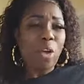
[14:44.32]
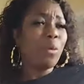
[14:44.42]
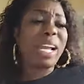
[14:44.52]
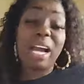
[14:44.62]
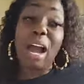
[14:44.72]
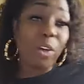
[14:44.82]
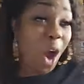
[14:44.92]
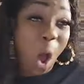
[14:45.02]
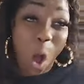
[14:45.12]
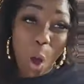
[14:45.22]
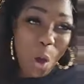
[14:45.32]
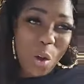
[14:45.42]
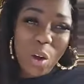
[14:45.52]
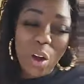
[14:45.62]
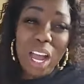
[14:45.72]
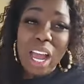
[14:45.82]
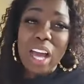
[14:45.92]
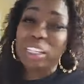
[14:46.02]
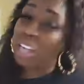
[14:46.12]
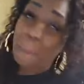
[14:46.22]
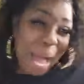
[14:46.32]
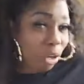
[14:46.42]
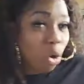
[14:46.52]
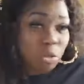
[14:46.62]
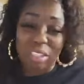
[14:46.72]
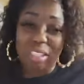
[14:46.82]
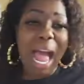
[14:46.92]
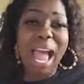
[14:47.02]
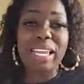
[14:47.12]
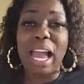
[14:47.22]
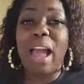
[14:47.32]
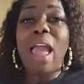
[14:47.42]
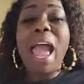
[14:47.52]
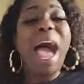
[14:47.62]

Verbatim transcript: recover all. Rabakosaya.